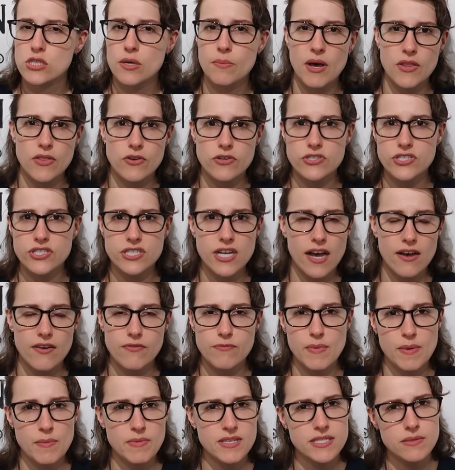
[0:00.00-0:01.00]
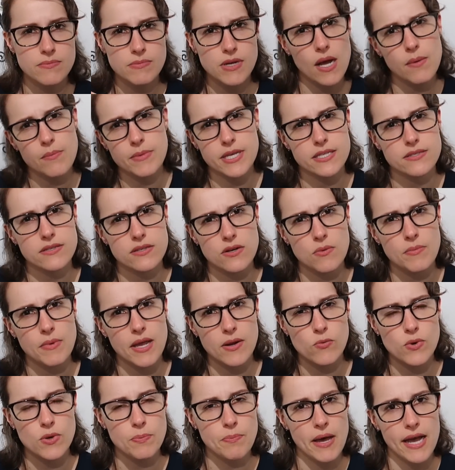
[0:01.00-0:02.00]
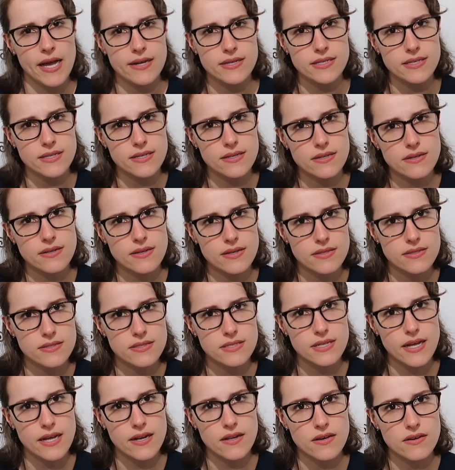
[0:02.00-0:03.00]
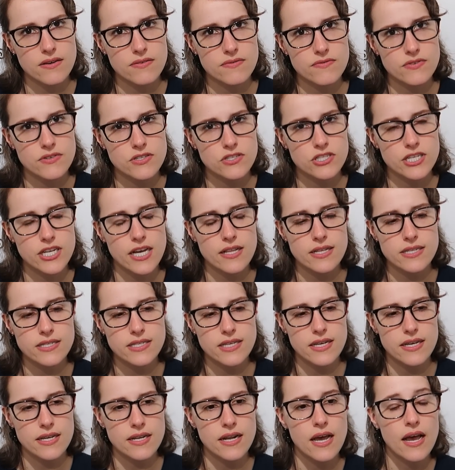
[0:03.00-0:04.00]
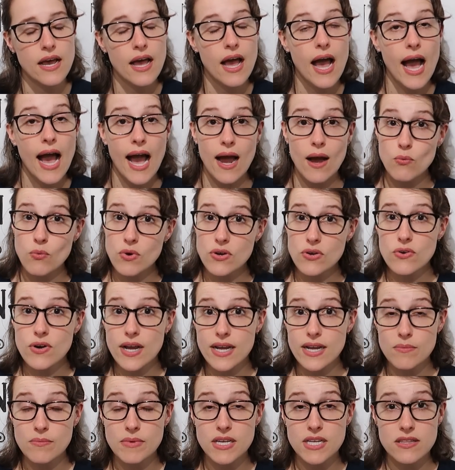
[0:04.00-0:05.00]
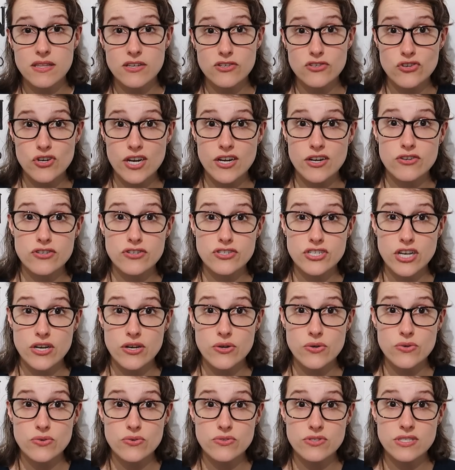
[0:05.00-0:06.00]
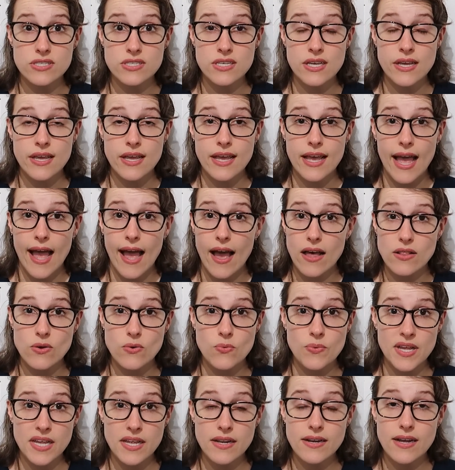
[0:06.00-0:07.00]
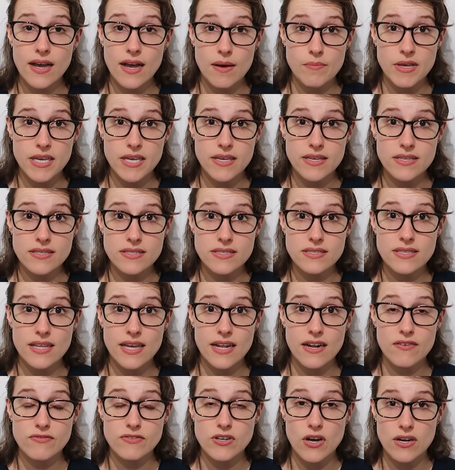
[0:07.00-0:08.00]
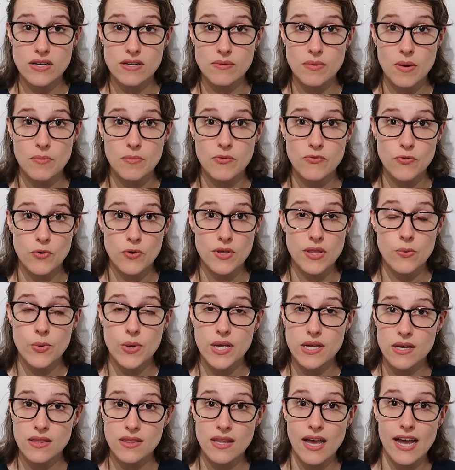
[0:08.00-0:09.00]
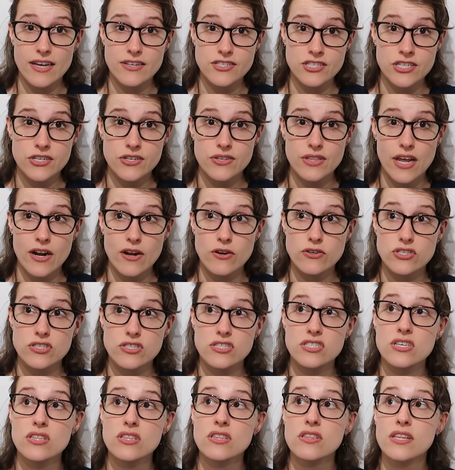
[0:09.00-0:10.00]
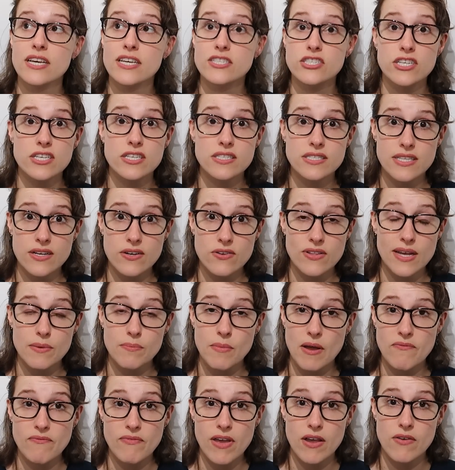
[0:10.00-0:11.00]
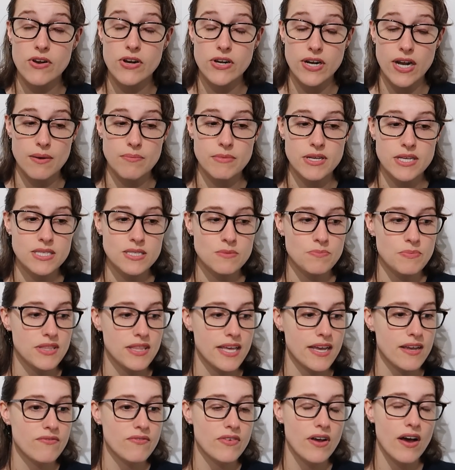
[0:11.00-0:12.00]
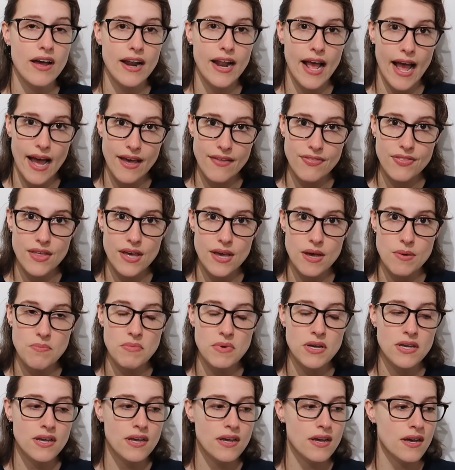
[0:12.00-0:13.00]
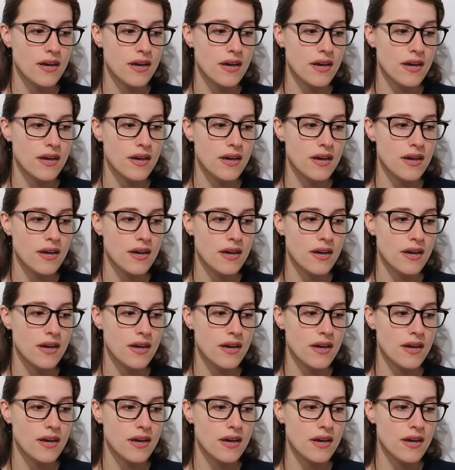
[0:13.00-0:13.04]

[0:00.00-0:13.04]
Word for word: some other stuff, maybe some gummies that are made with pectin instead of gelatin. I would recommend the Trader Joe's Halloween gummies that I've talked about before that we got last year that are delicious. They're like my favorite gummies, but they have not had them.